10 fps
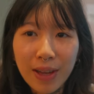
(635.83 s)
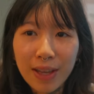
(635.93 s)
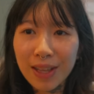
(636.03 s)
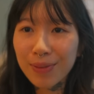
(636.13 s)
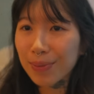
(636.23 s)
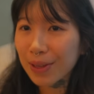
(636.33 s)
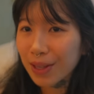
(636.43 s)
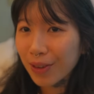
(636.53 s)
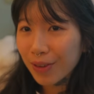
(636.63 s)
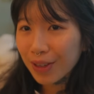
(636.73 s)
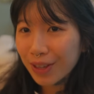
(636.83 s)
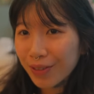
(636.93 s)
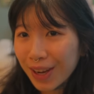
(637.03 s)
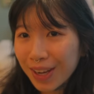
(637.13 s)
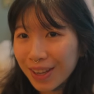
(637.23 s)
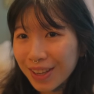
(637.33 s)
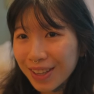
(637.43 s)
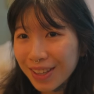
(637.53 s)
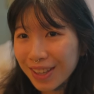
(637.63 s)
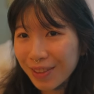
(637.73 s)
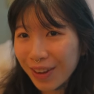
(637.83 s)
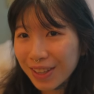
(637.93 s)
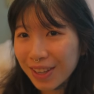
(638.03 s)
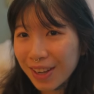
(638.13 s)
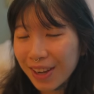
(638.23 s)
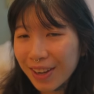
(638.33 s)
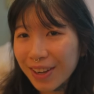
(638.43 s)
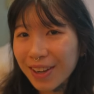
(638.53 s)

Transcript: you guys see Miso? He's right there.